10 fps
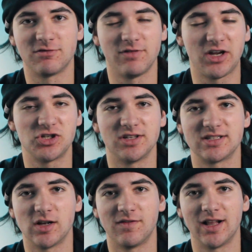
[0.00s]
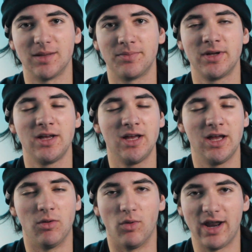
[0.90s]
fiction, self-help,
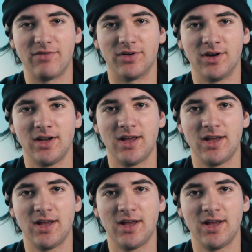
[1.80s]
whatever.